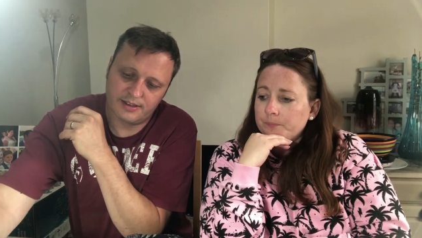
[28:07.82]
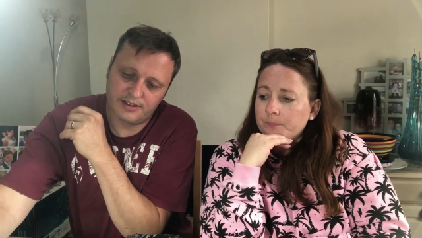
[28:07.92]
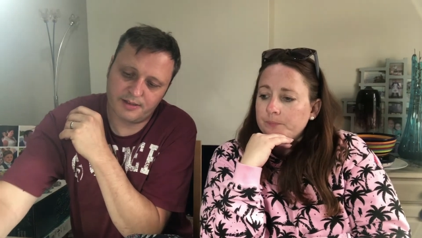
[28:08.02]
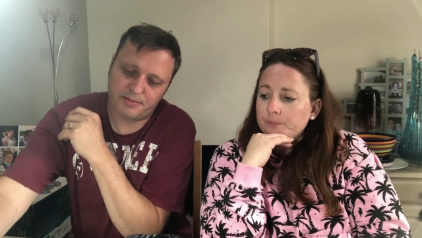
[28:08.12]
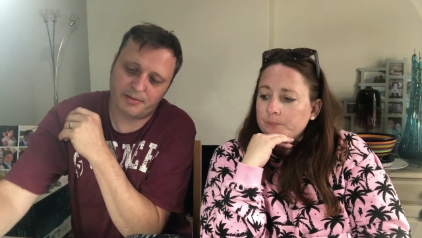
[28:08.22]

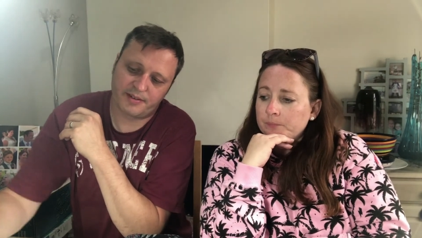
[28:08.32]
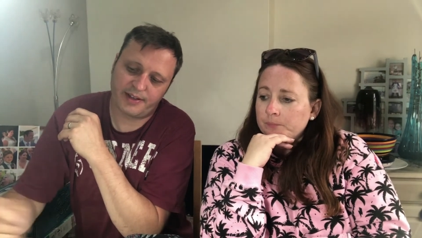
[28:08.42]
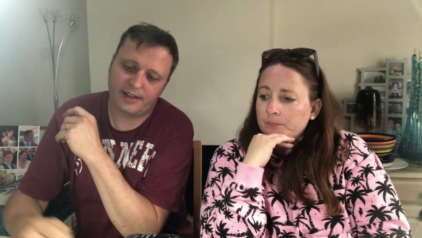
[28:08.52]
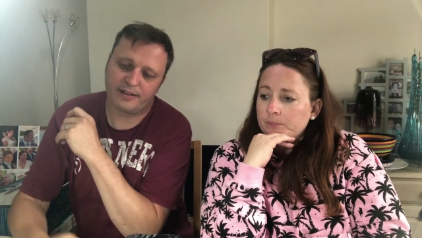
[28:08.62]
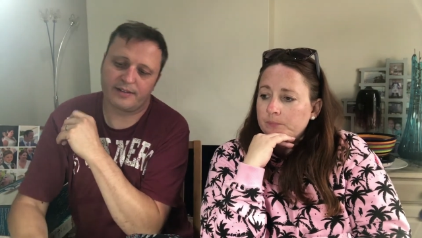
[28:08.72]
Speaker 1: you could probably
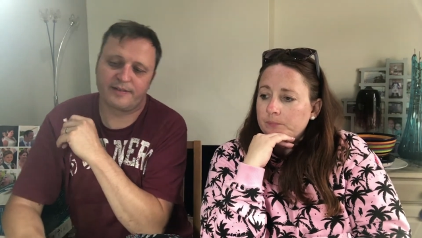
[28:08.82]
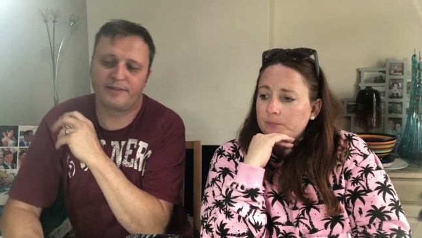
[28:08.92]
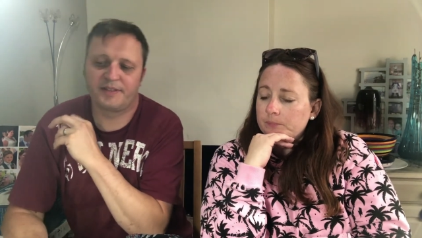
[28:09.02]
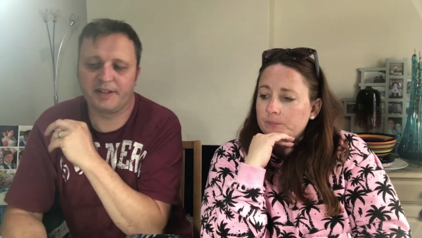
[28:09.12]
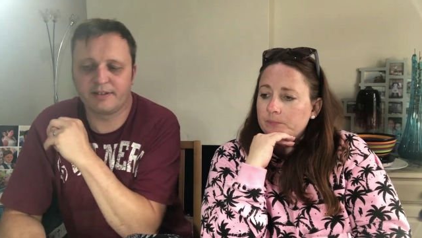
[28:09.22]

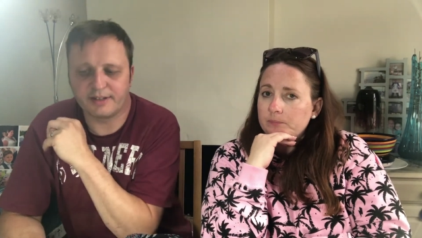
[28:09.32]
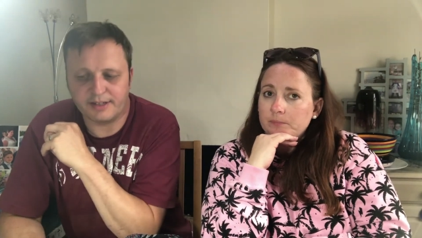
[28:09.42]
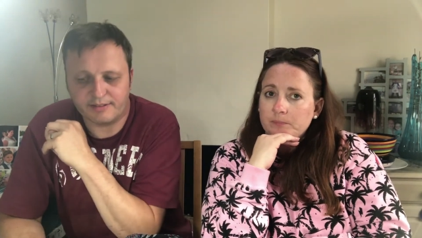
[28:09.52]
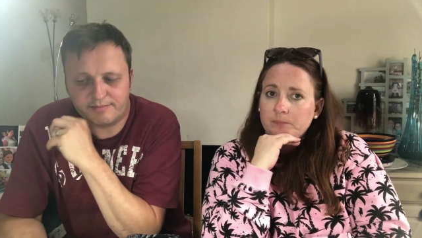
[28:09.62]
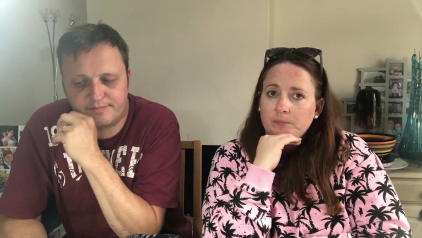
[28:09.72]
sell
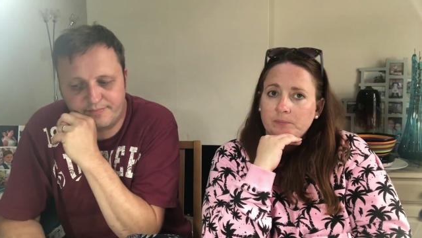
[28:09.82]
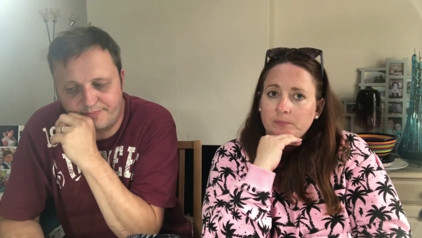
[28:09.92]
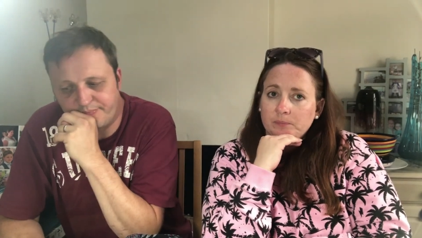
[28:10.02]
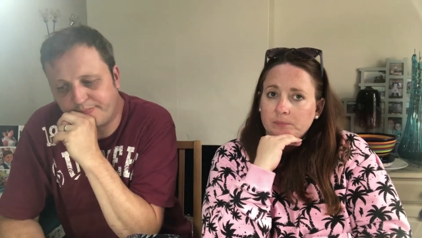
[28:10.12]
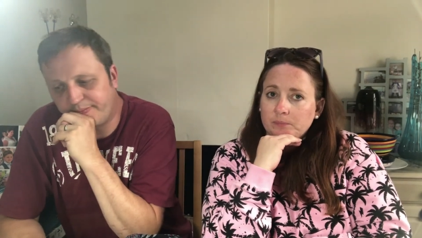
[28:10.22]
like
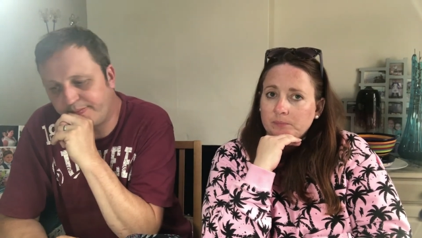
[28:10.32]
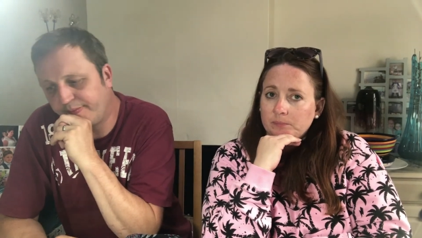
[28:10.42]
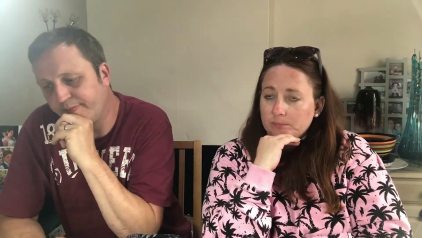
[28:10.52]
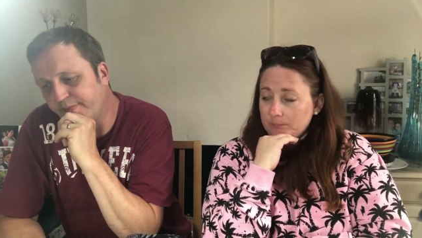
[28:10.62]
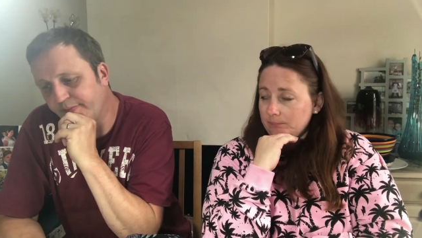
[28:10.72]

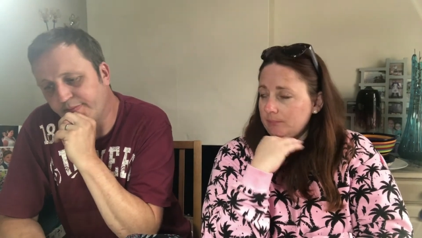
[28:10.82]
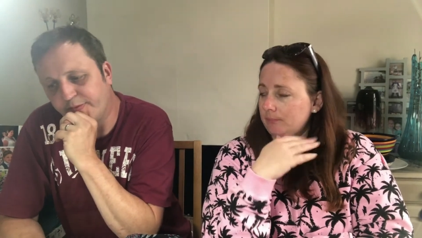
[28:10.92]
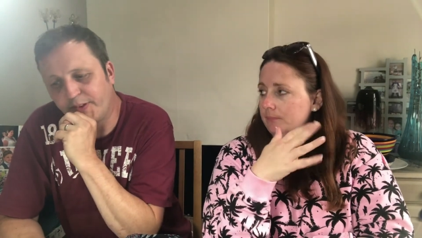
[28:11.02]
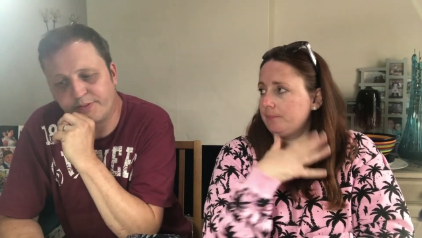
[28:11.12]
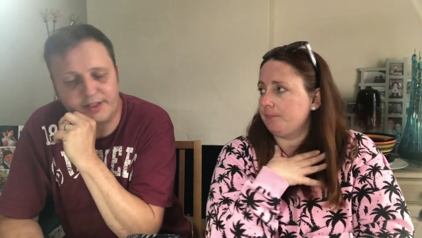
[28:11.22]

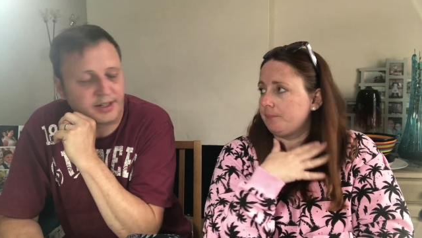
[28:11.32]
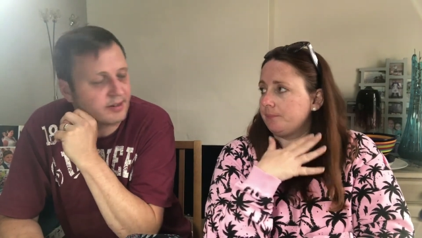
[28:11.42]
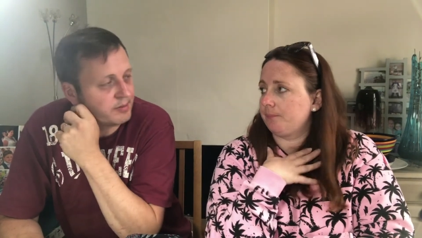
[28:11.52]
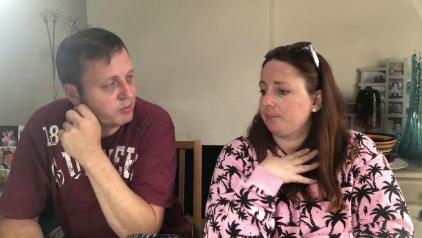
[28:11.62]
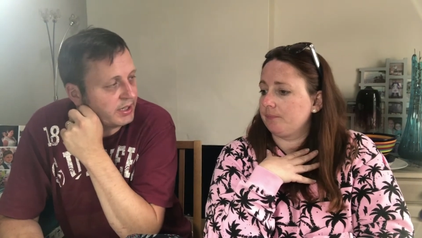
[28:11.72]
50 of
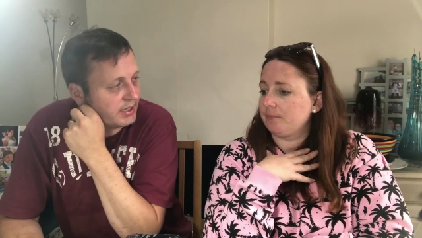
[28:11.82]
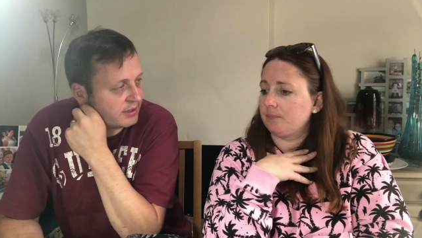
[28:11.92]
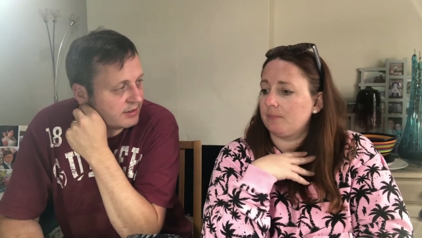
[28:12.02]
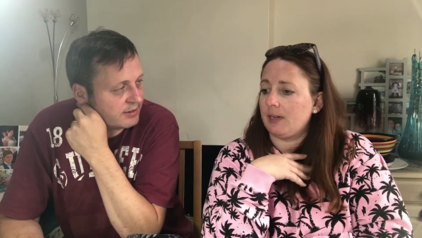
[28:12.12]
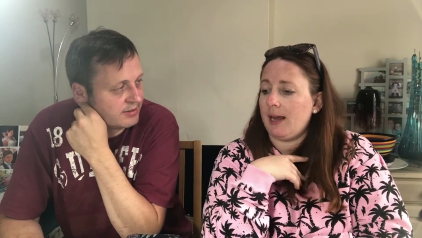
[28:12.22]
those a
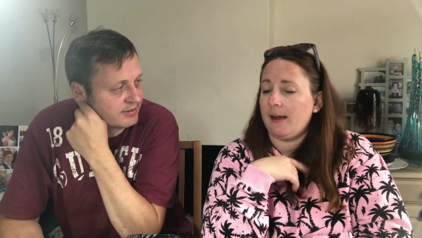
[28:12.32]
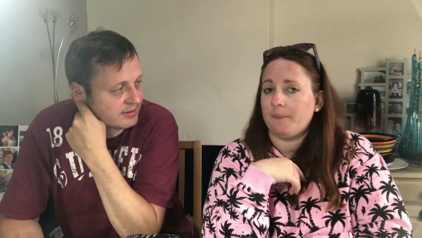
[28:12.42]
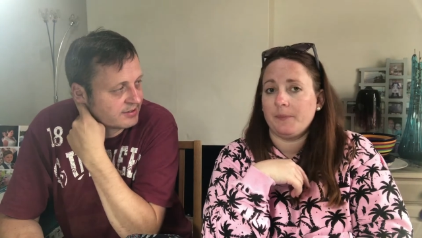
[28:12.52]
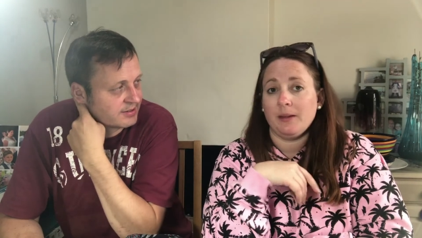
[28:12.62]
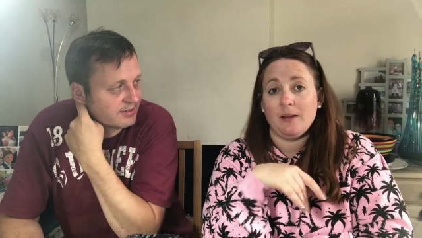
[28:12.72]
week.
Speaker 2: Yeah.
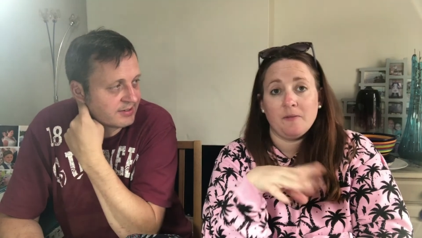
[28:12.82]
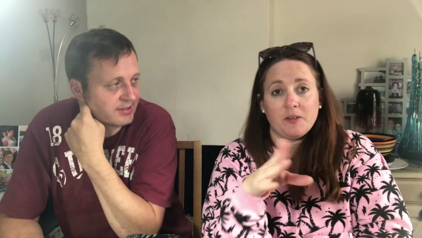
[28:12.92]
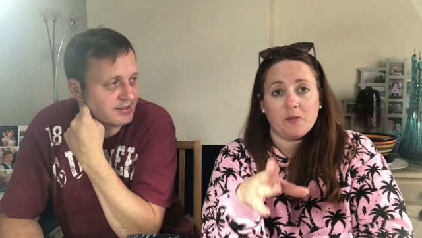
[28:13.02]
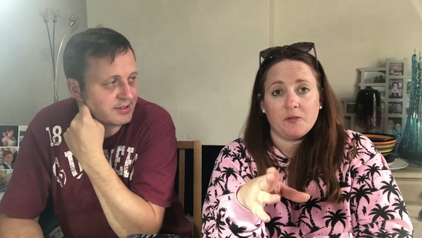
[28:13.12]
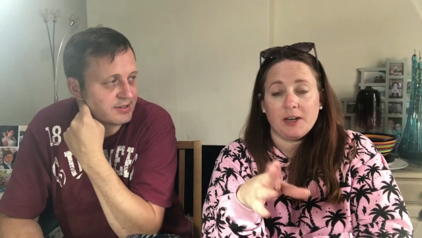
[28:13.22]

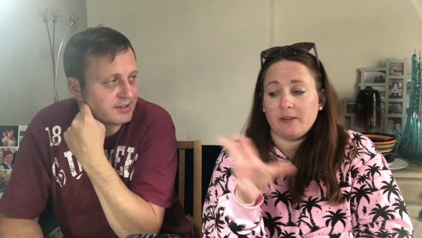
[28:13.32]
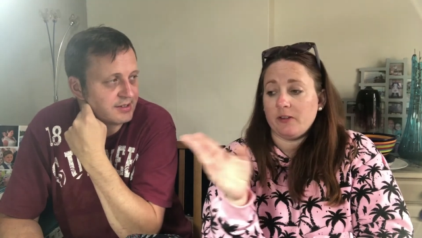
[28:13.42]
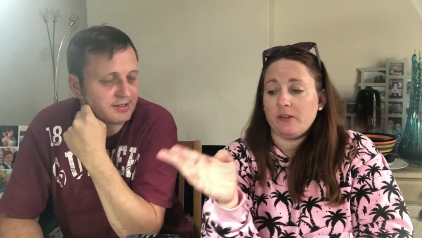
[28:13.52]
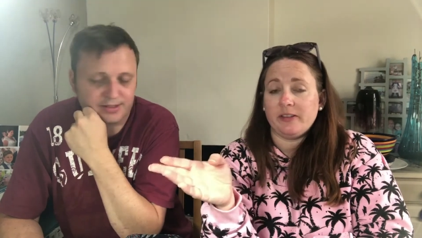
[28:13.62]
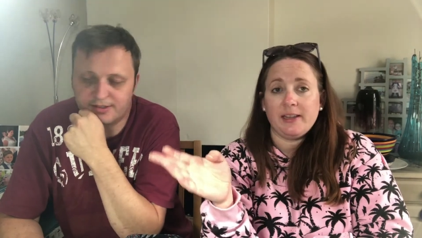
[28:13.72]
Feel free if
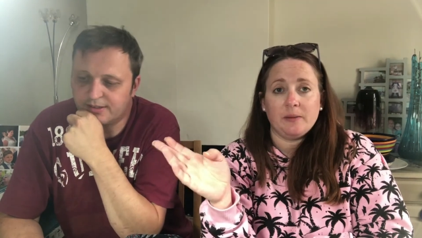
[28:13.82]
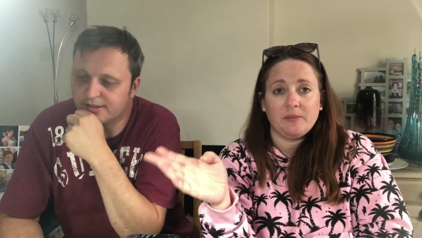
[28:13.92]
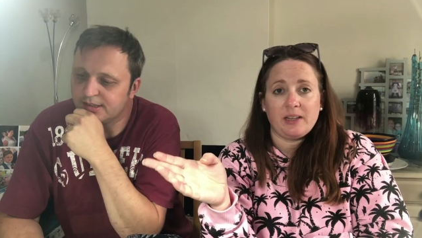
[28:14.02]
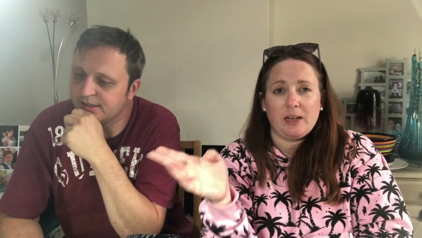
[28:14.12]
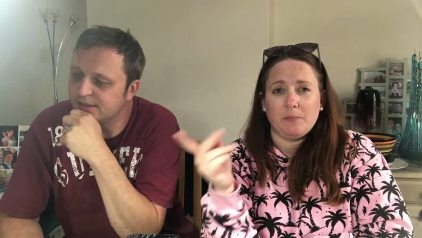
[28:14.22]
you see them,
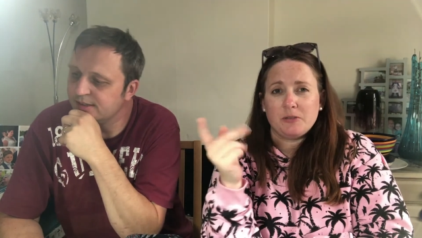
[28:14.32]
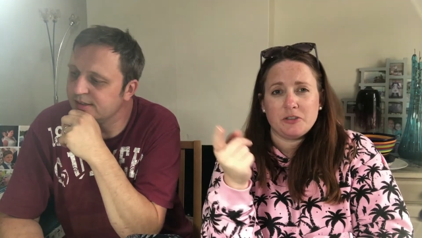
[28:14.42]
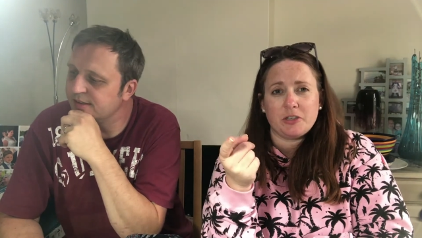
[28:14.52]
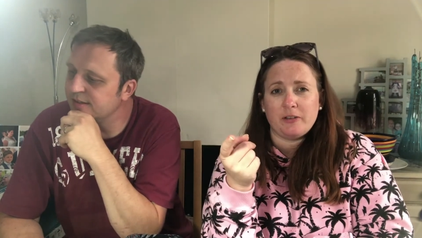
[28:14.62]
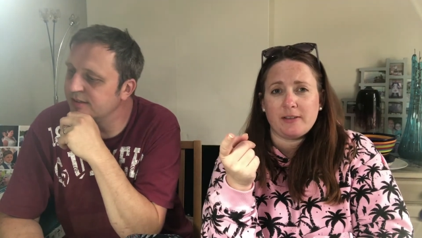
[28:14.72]
sell them, but
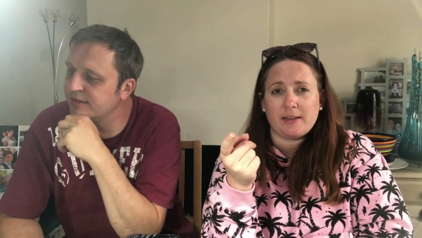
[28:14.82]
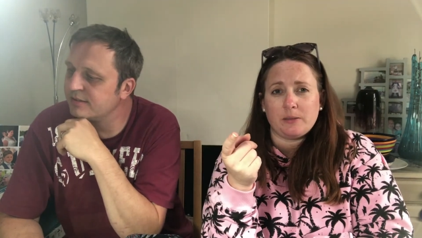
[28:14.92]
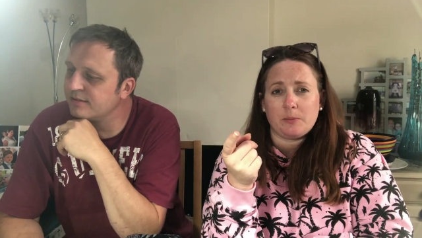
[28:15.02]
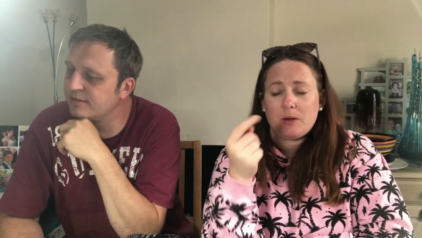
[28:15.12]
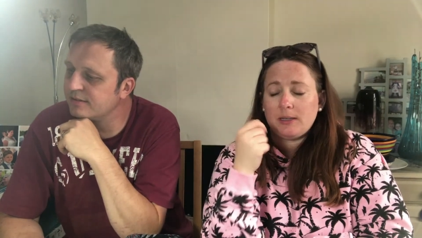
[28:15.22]
just don't tank
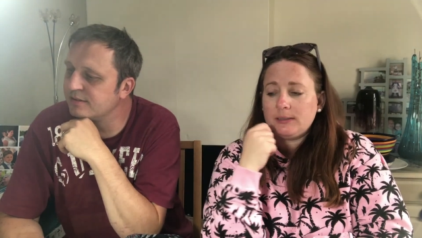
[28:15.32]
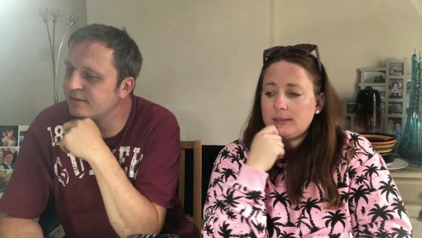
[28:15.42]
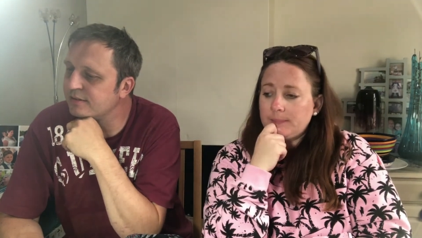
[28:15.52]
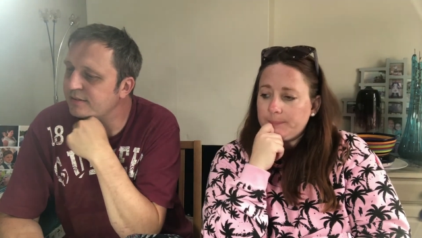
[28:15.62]
the price.